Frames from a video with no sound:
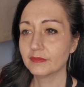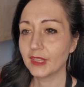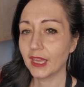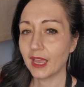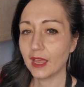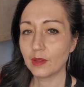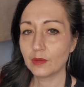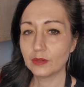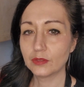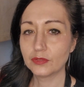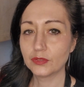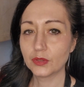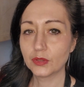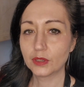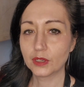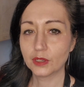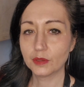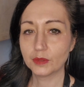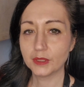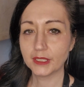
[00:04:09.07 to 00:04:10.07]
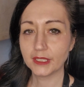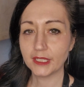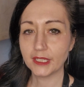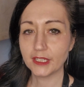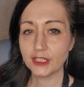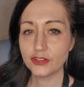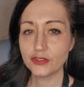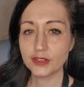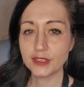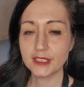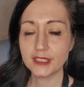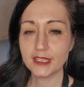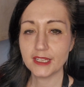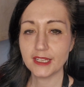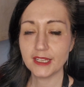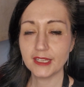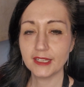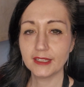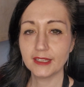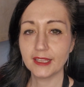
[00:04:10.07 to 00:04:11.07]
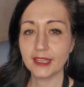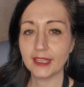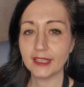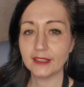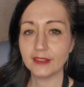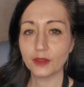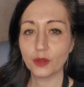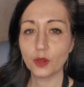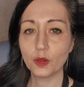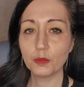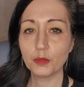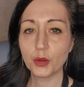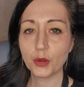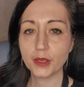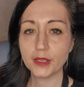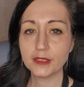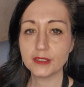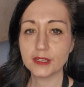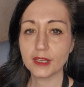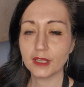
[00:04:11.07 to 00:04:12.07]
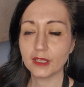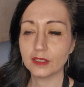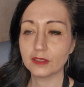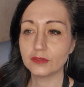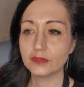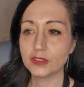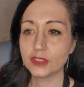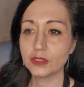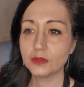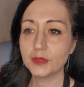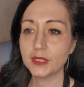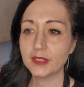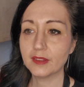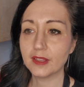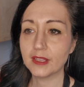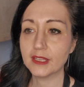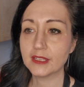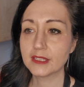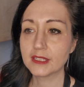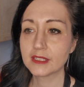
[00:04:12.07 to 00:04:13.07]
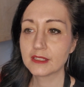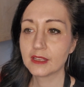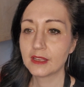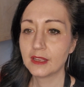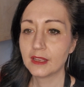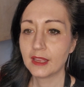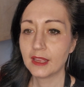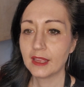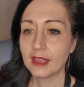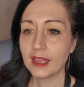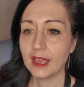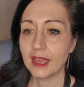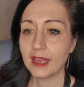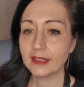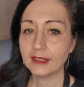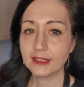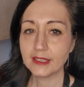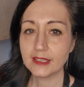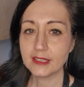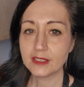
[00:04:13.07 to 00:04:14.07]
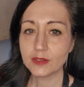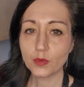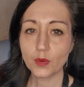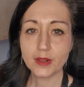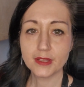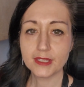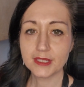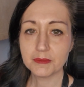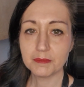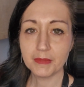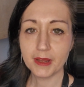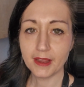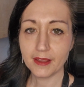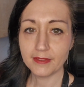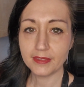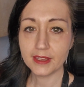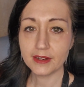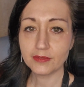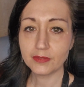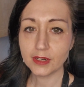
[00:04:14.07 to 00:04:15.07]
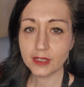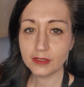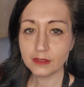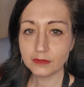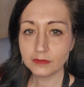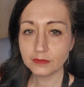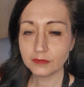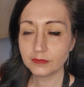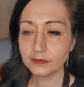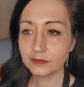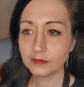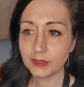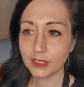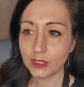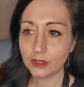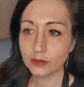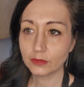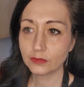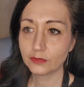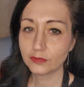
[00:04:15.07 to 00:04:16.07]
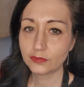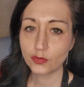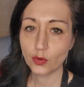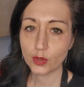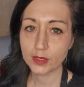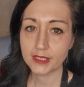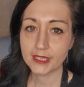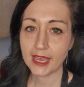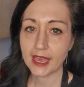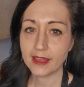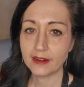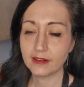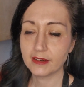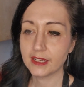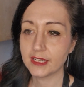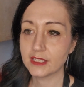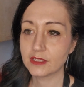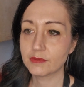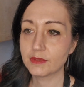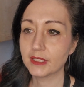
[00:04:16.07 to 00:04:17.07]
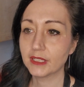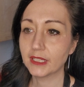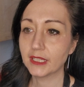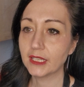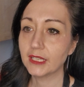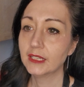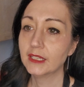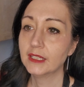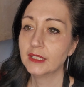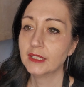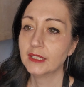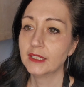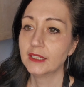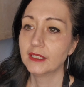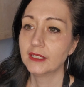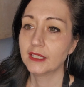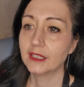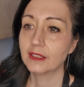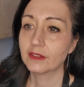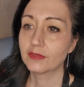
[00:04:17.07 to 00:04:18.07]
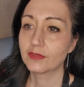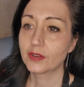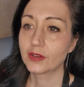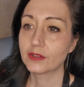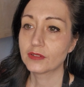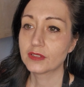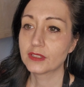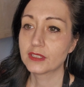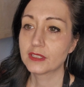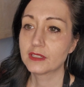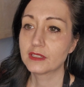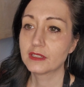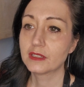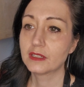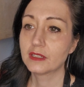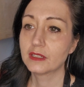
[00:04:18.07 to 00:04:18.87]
the owl folk are really interesting, and the whole point of doing this at least once a month, every 4 Saturdays really, the first